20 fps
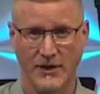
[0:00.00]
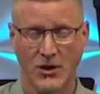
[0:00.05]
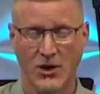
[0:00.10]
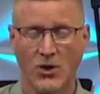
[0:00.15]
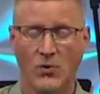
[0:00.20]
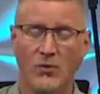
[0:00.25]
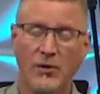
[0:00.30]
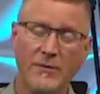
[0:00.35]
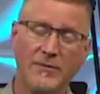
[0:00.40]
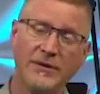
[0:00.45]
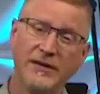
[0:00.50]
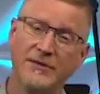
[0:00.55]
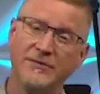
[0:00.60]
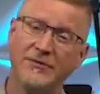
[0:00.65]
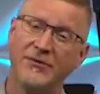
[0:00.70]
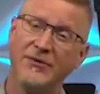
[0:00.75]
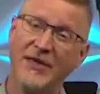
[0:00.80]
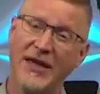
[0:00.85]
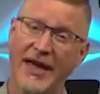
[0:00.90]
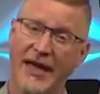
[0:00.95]
We believe
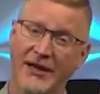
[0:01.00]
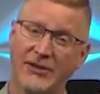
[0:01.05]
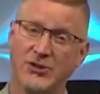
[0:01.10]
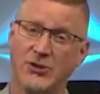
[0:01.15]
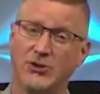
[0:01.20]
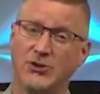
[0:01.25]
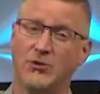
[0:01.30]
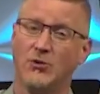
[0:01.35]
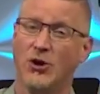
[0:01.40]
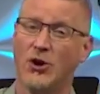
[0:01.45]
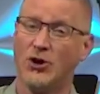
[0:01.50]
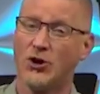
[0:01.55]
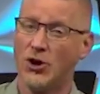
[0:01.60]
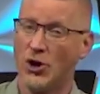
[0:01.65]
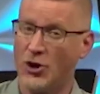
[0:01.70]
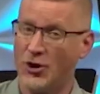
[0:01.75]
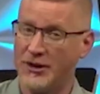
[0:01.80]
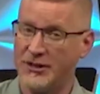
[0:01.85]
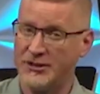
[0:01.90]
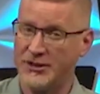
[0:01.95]
that the answer to our
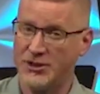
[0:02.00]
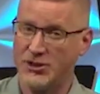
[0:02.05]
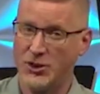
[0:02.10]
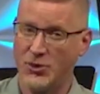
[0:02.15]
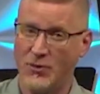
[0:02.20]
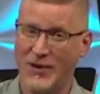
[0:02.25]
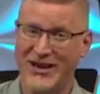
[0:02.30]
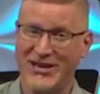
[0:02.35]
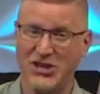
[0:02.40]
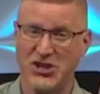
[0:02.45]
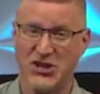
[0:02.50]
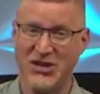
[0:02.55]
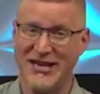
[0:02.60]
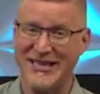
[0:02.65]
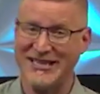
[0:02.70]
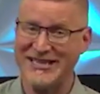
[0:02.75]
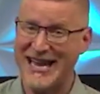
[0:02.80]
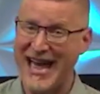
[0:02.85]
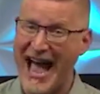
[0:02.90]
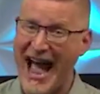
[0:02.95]
current situation is
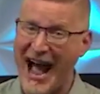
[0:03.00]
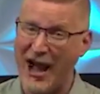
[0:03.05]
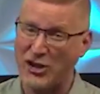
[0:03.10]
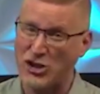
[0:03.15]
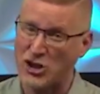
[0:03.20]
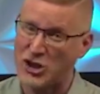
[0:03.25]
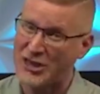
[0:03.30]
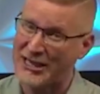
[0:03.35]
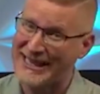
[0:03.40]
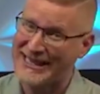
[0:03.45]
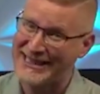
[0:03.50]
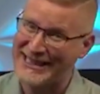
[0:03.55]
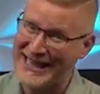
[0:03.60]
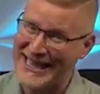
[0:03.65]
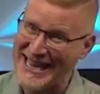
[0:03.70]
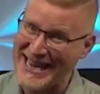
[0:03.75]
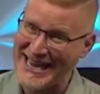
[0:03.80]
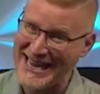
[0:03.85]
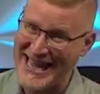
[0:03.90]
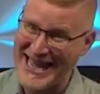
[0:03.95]
to actually
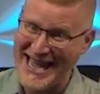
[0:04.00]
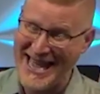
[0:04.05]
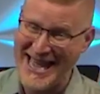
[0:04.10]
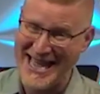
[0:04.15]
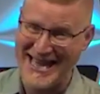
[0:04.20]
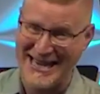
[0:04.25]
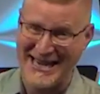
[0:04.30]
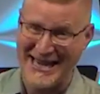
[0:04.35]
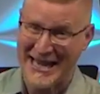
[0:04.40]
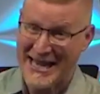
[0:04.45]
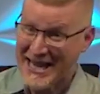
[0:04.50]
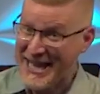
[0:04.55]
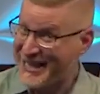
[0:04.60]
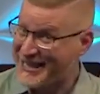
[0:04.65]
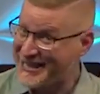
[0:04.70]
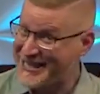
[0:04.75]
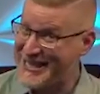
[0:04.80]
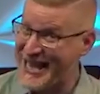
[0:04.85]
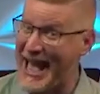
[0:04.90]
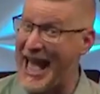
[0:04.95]
lean in.
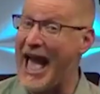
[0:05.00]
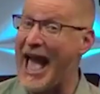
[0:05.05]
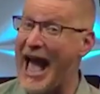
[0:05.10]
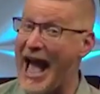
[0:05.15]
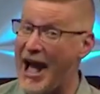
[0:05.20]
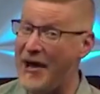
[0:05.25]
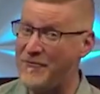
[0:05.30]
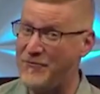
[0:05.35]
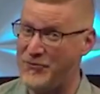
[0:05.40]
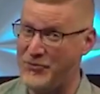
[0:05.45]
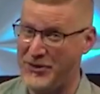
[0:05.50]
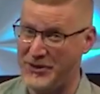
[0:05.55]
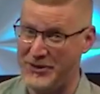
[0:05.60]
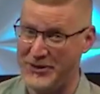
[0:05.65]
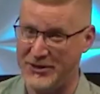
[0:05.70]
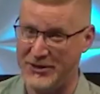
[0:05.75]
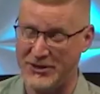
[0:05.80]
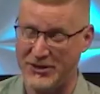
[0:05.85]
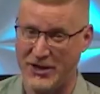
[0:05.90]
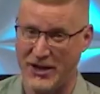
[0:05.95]
It's to have the
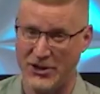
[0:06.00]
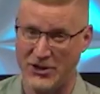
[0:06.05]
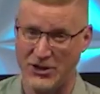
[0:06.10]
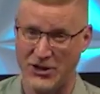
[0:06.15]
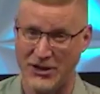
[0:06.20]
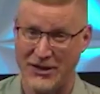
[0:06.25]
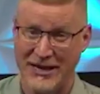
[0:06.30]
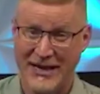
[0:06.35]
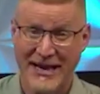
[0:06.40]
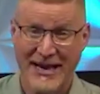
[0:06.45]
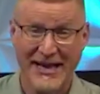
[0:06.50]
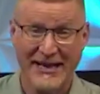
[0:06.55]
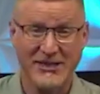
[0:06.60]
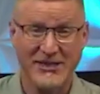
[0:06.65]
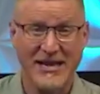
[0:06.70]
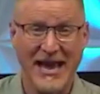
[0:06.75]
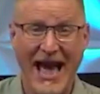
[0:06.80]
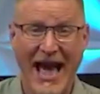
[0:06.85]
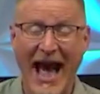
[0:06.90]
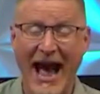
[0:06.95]
discussion. It's
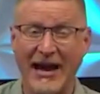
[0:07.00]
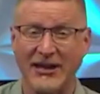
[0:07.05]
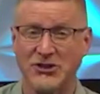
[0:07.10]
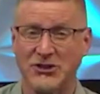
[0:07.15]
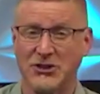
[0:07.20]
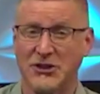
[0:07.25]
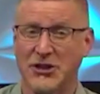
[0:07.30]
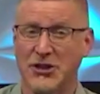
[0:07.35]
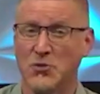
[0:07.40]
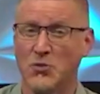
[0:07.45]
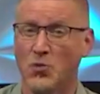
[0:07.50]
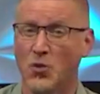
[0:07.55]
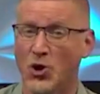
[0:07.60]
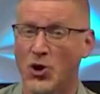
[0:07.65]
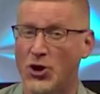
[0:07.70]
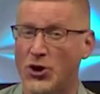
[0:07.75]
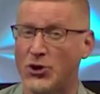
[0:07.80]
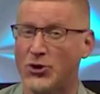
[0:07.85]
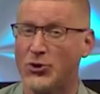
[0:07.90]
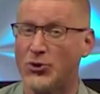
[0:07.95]
to actually
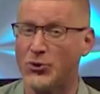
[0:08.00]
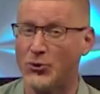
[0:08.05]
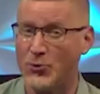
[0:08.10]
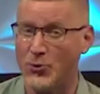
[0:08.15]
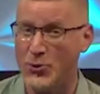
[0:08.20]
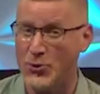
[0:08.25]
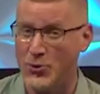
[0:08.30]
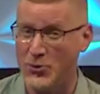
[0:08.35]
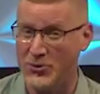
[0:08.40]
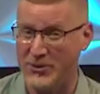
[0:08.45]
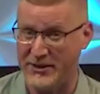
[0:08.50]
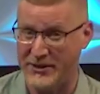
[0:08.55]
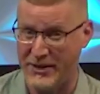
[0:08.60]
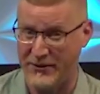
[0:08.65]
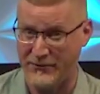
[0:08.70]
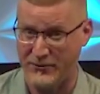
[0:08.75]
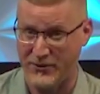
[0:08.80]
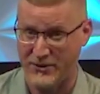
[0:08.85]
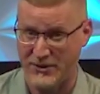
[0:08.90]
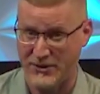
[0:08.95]
work through the
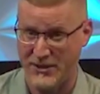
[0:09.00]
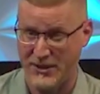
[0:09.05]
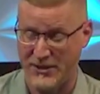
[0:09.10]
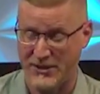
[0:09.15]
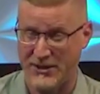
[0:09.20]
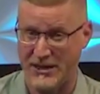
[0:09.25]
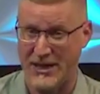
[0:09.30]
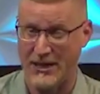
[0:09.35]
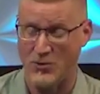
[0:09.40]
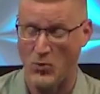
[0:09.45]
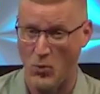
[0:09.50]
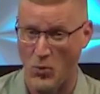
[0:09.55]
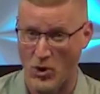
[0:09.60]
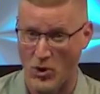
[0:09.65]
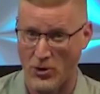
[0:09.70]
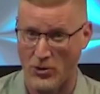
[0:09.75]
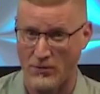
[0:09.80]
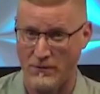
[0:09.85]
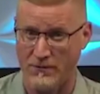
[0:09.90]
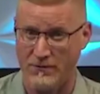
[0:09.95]
differences in
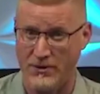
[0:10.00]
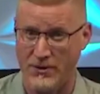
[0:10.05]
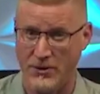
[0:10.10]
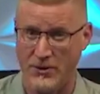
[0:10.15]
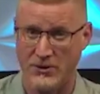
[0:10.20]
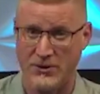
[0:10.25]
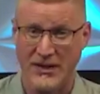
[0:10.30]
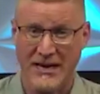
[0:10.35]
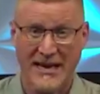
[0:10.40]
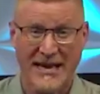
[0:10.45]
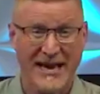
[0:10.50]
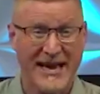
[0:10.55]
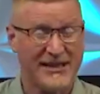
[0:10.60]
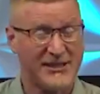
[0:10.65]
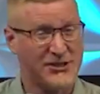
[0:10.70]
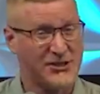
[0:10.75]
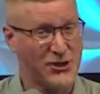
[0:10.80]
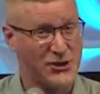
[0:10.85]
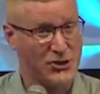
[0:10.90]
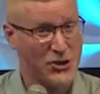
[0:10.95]
worldviews. It's
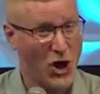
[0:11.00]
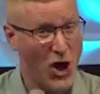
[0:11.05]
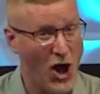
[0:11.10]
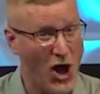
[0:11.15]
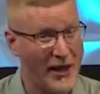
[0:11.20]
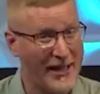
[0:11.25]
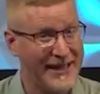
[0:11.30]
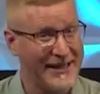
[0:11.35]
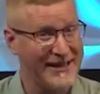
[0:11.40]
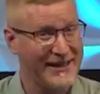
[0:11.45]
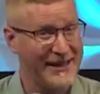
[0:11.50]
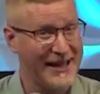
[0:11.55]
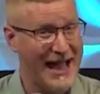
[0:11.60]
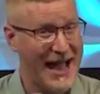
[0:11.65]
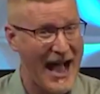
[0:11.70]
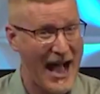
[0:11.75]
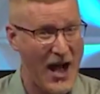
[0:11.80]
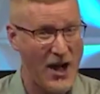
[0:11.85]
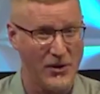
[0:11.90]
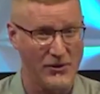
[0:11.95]
to talk it
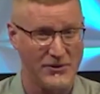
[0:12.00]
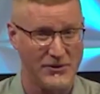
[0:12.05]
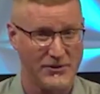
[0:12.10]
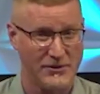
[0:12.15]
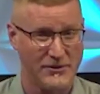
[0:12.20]
out.